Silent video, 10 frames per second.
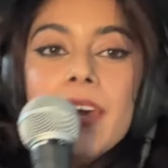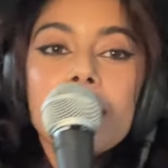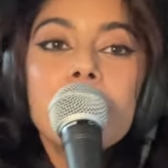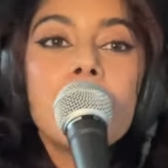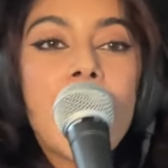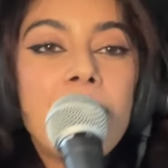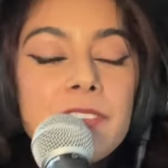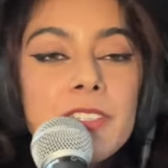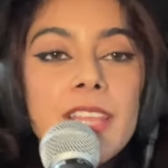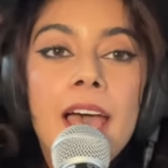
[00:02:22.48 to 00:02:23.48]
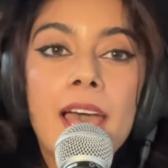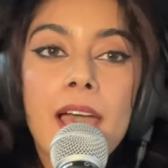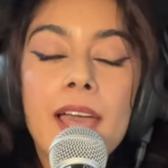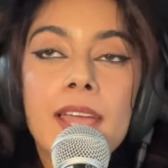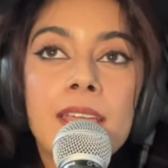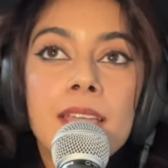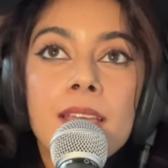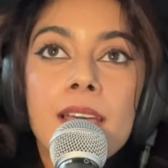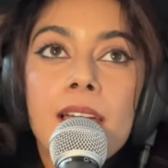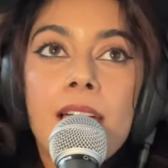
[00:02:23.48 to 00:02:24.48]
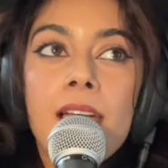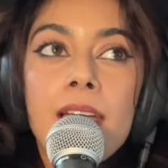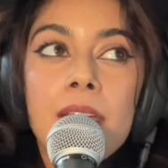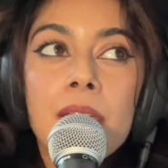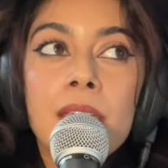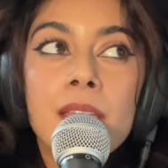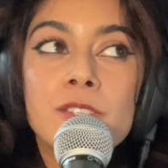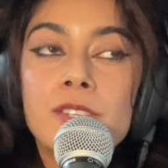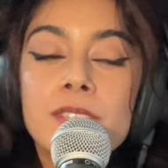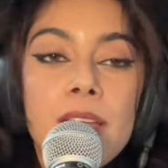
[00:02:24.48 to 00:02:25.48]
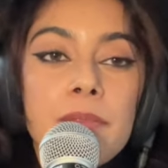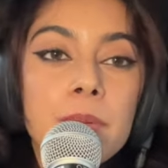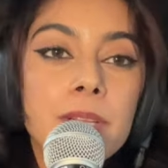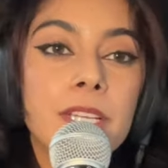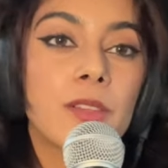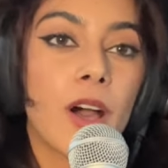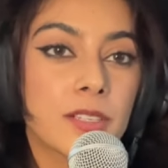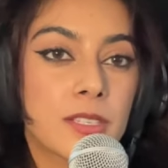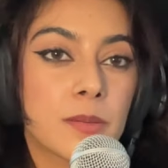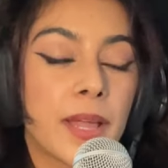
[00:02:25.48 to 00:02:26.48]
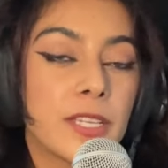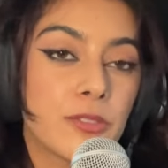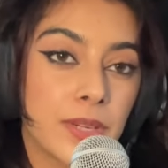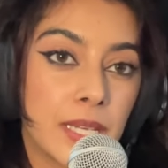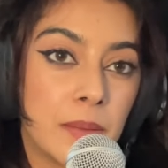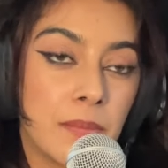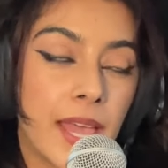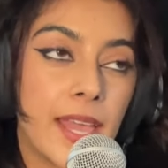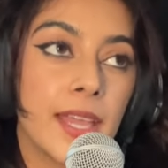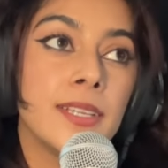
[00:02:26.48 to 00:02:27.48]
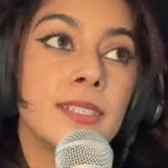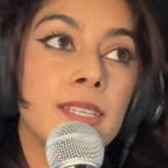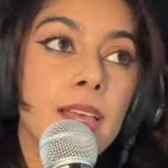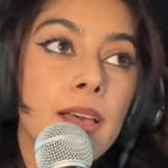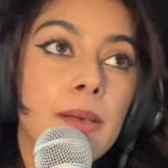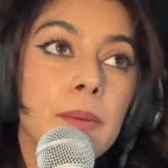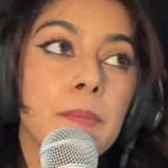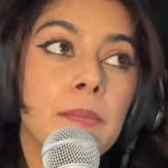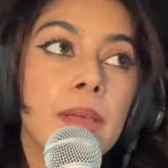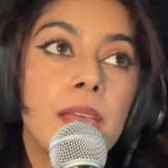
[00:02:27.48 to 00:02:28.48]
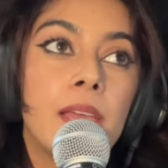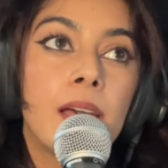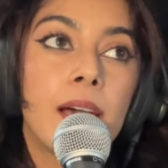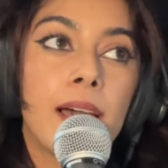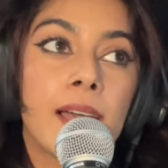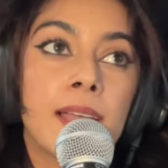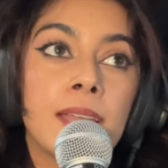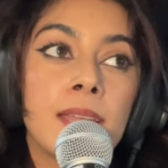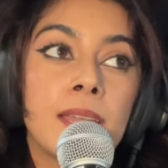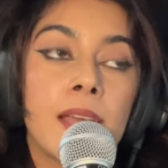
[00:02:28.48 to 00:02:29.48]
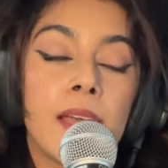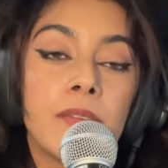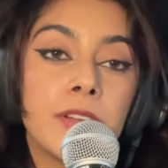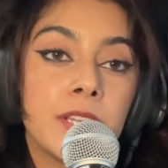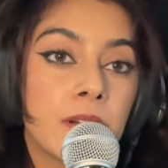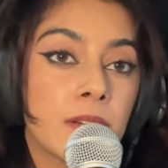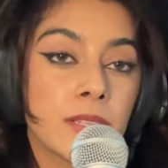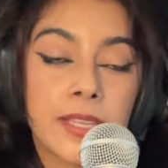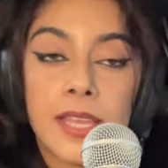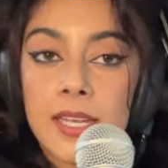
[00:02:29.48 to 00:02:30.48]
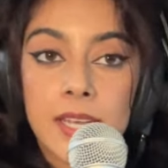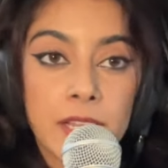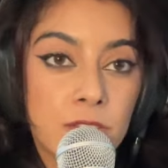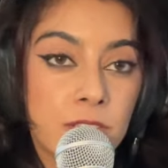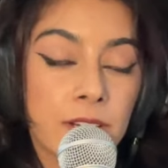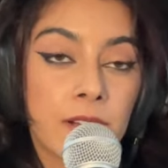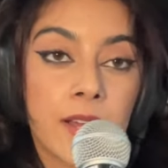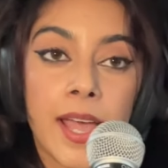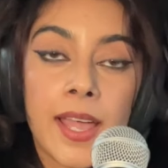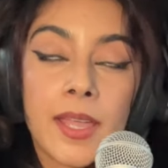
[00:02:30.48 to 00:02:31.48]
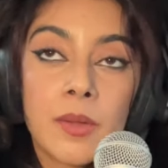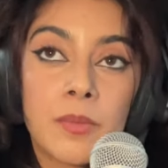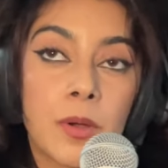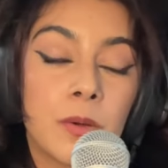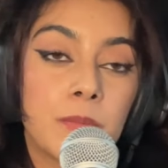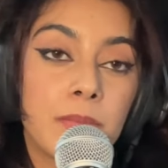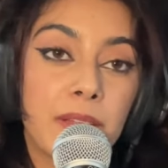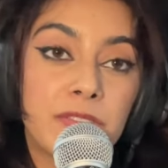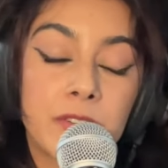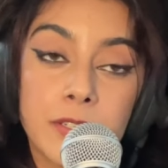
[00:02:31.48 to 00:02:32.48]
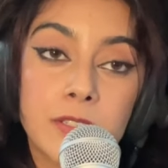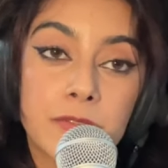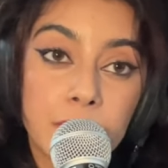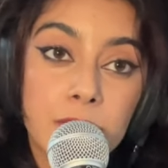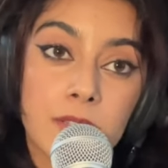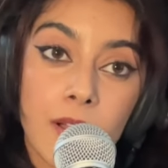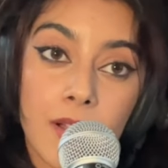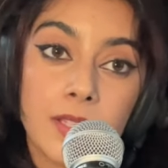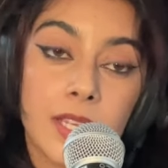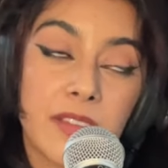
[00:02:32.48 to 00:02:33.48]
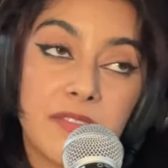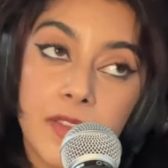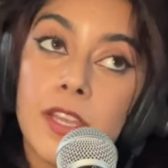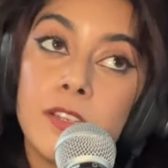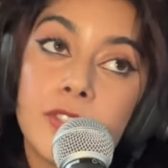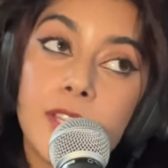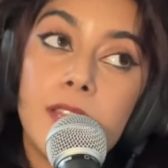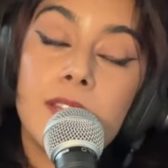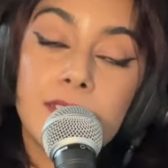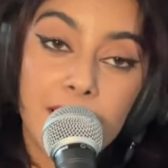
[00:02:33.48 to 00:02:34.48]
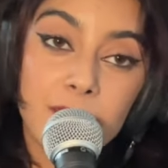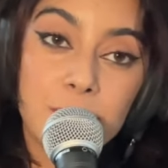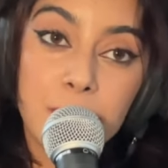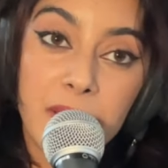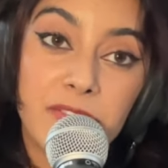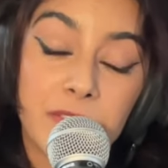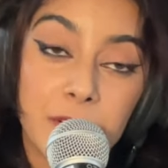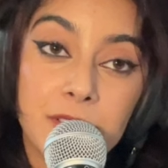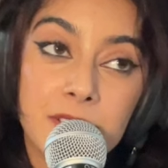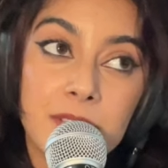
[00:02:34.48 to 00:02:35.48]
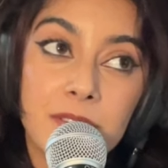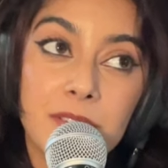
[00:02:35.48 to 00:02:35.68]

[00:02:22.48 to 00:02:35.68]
you know, after that, I I just never really lost my dream. And um, I every year, like that next year, I wrote my first, first song that I finished. And it's actually my first